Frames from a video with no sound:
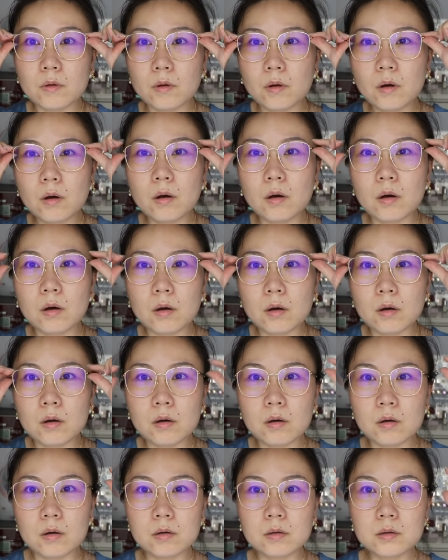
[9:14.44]
Oh,
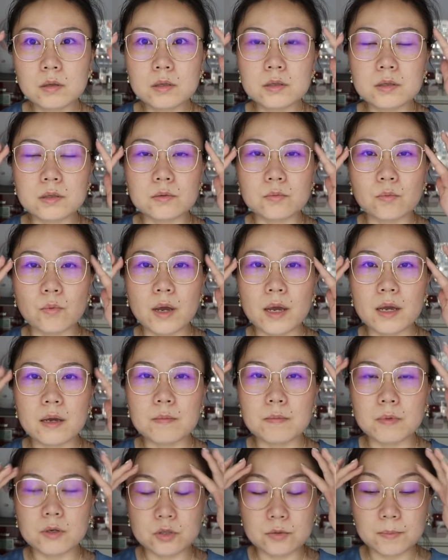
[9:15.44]
this is way
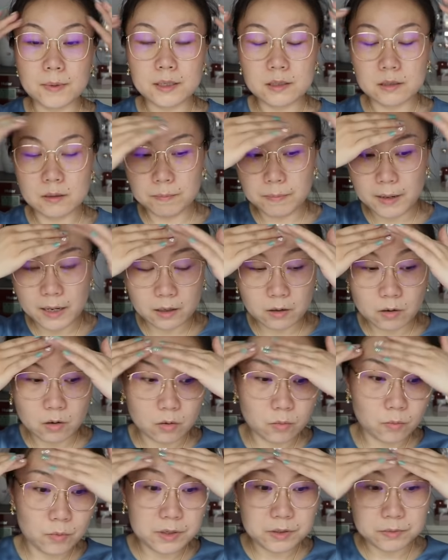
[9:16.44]
much better. Back
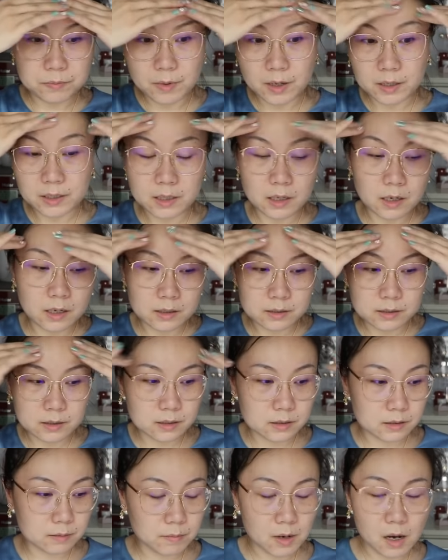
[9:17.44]
on with my
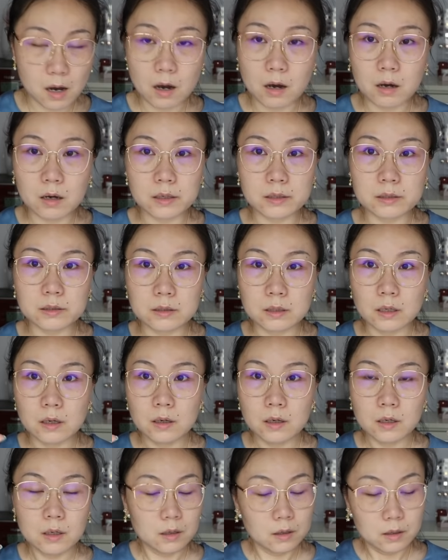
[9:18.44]
glasses and my eyes
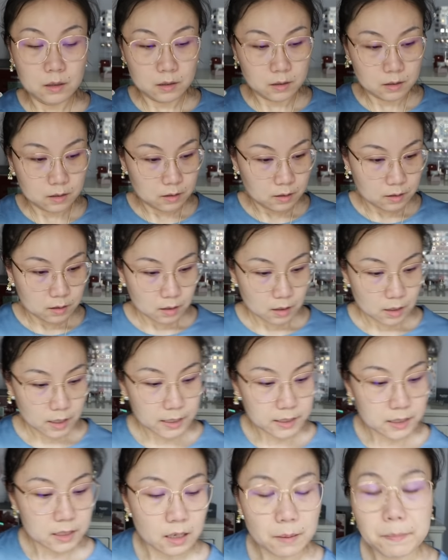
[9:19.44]

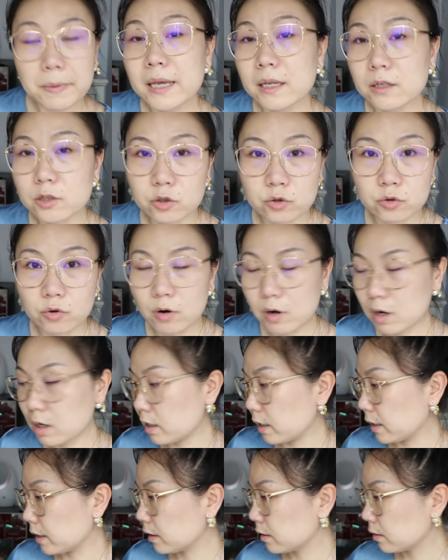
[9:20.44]
getting a bit
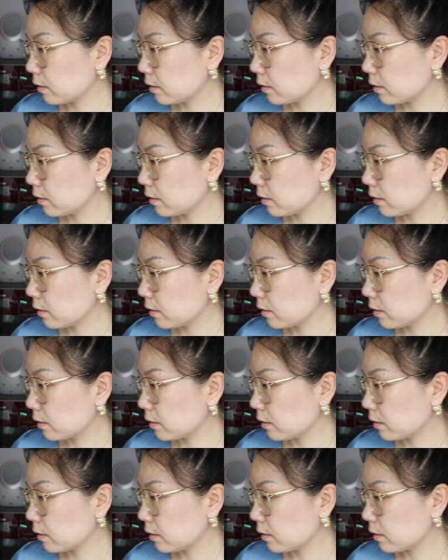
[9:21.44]
dry.